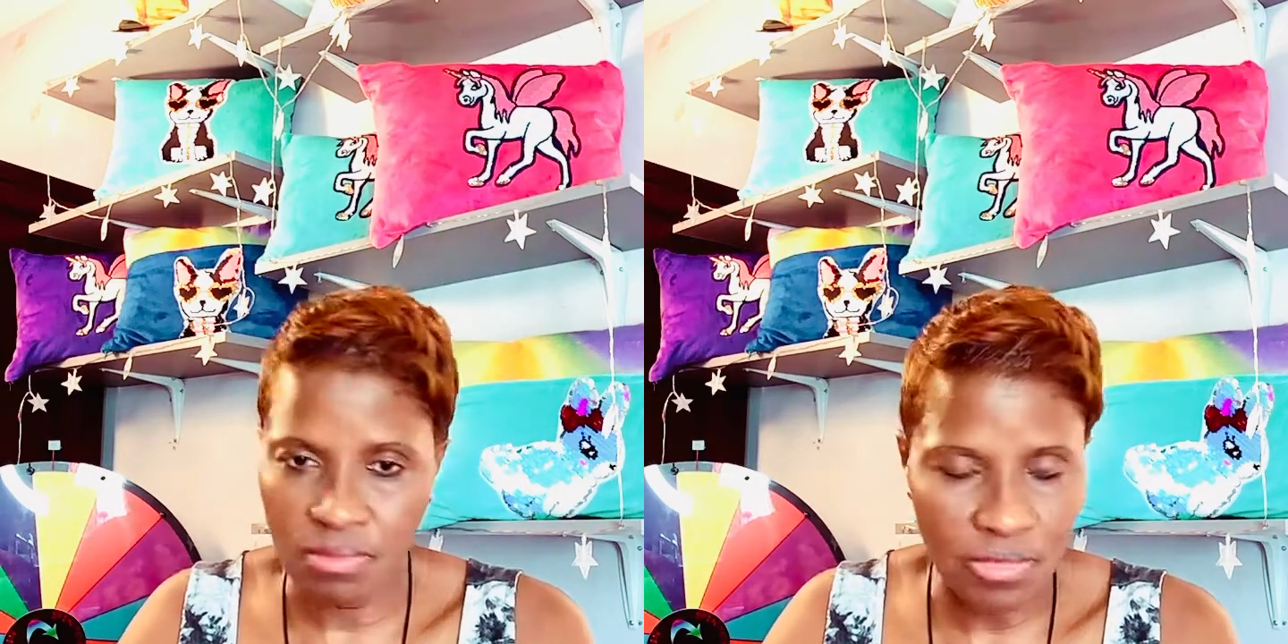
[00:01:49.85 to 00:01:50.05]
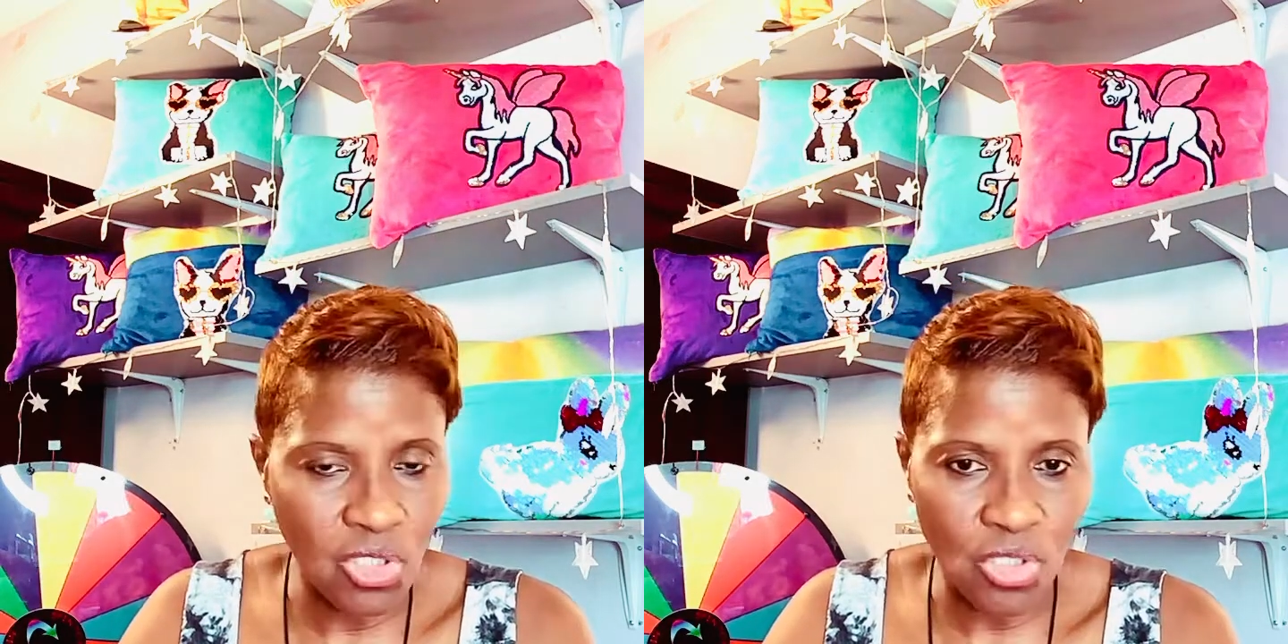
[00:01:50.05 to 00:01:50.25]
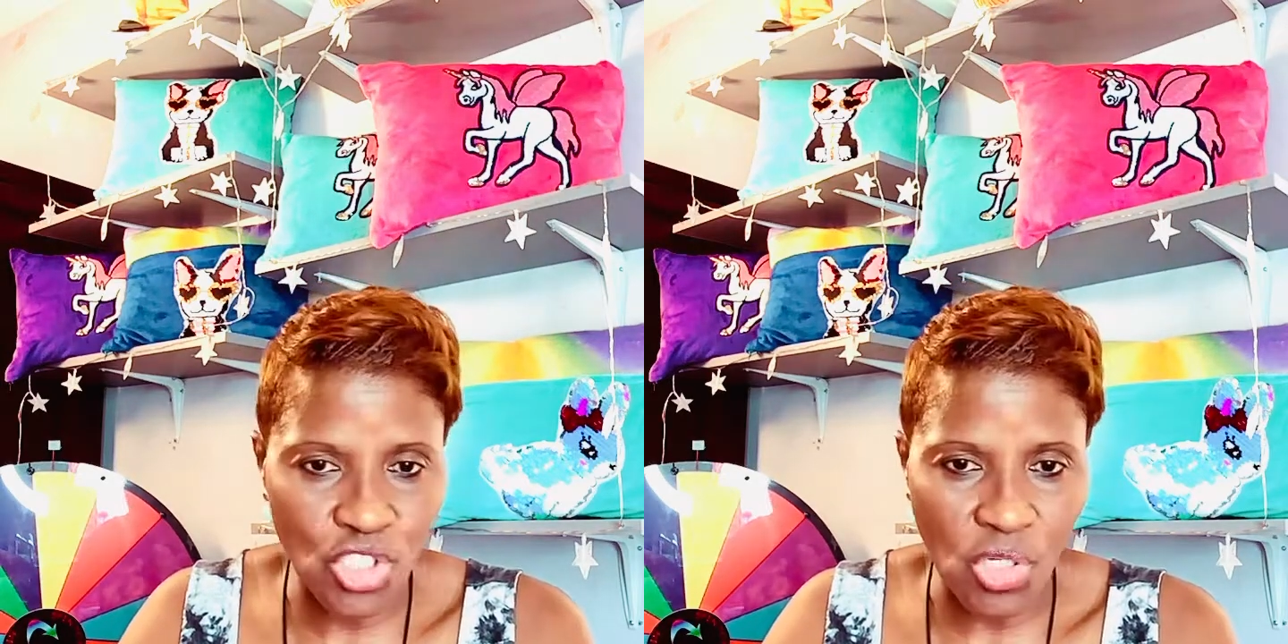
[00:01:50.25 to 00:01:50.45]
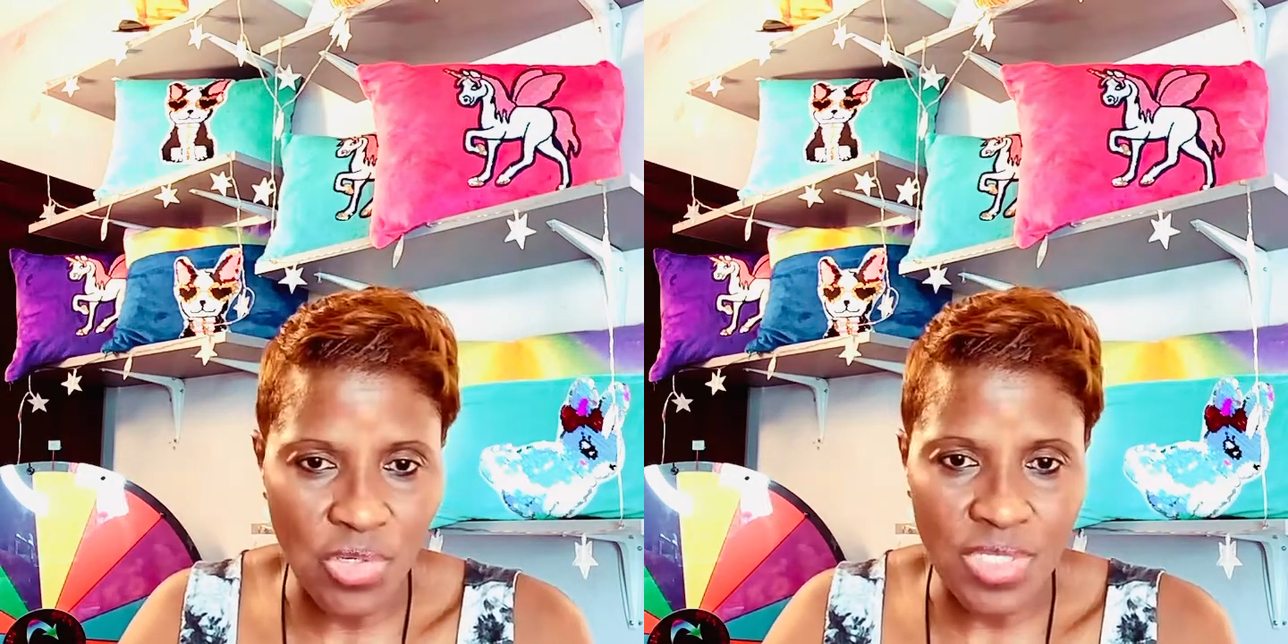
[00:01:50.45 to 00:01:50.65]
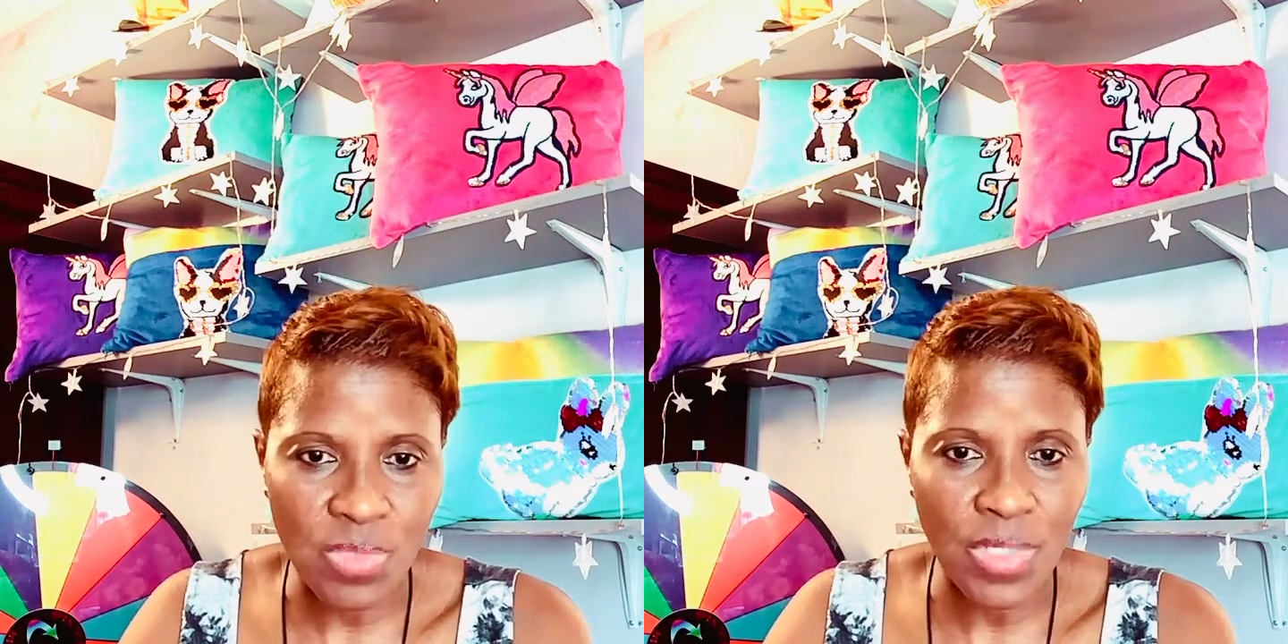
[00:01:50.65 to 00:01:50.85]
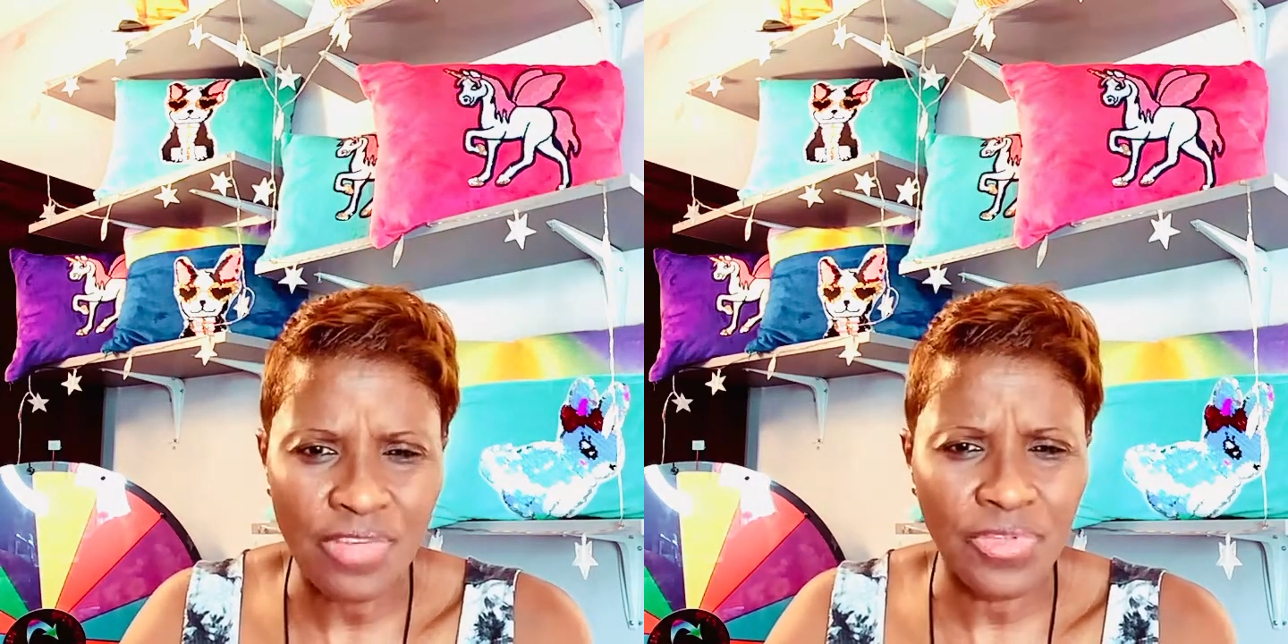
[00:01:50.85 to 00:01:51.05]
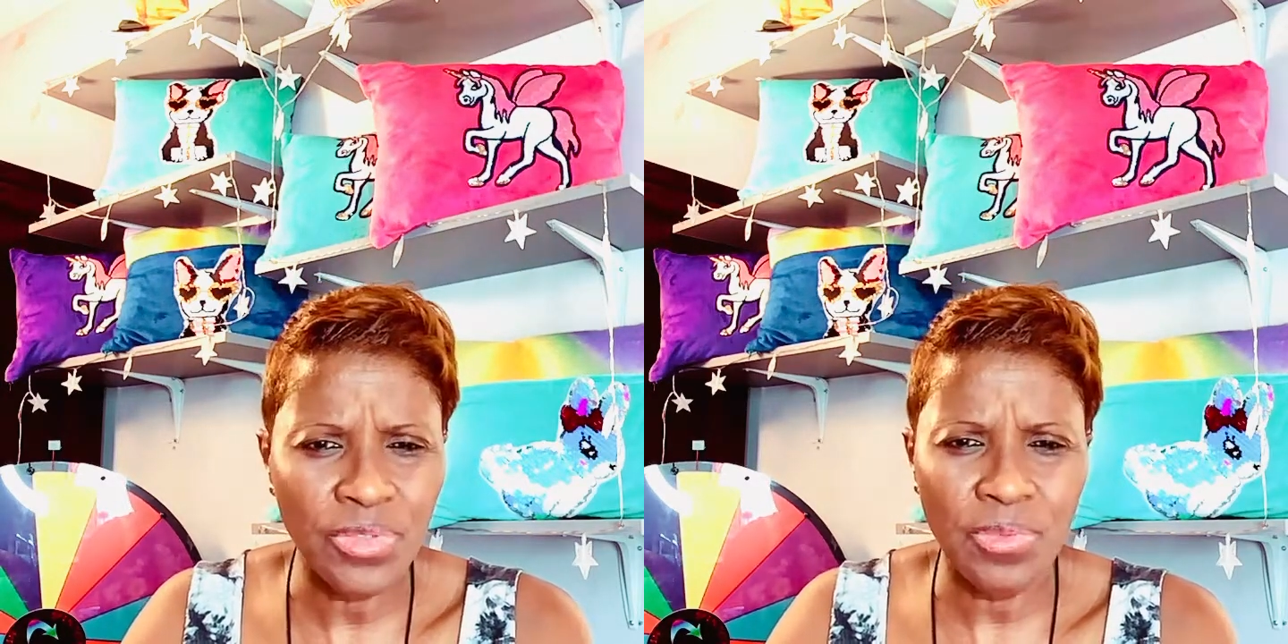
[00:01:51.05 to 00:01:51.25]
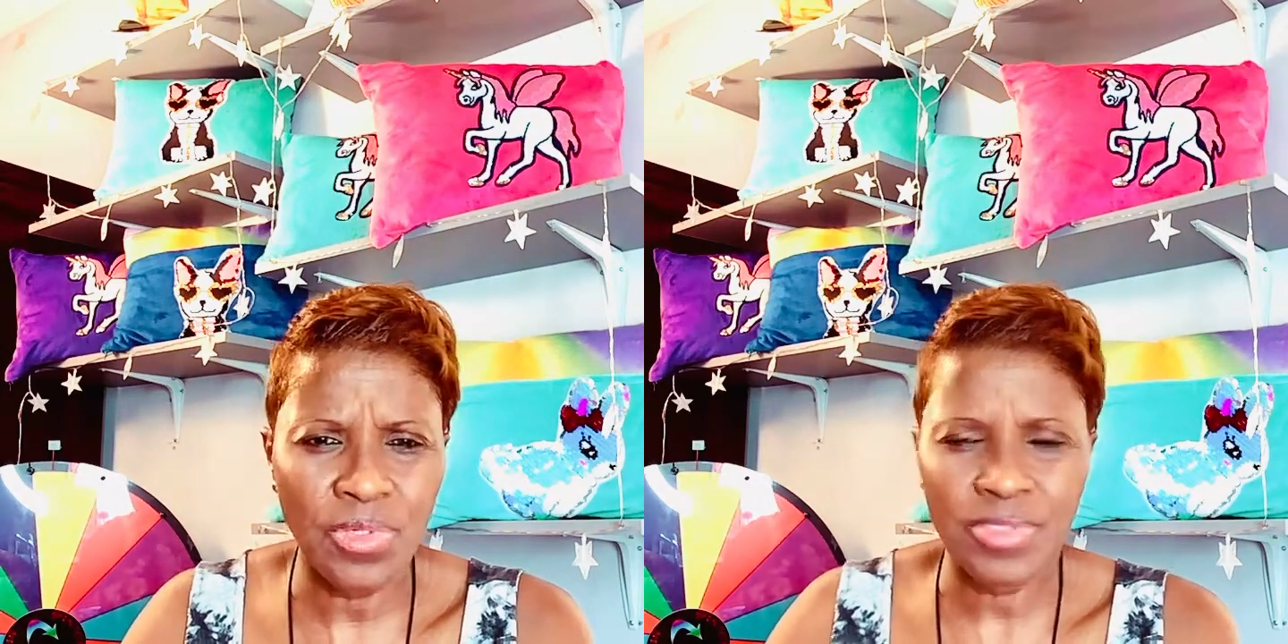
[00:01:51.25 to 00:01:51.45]
your choice, whatever you
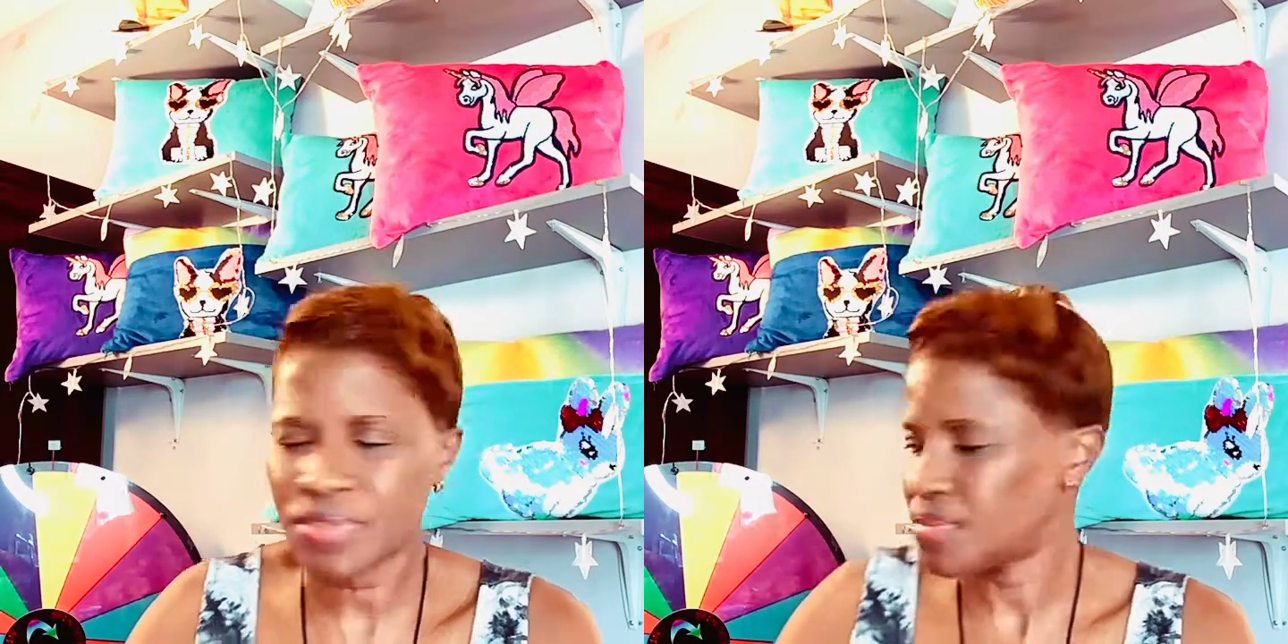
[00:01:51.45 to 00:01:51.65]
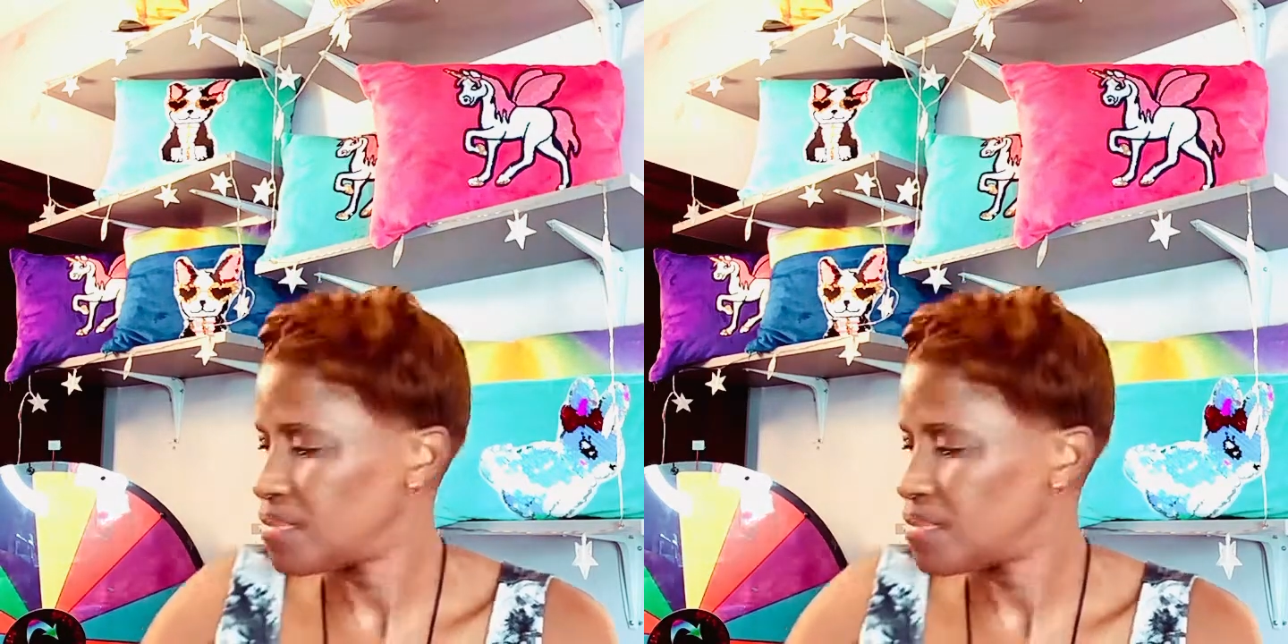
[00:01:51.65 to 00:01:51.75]
want.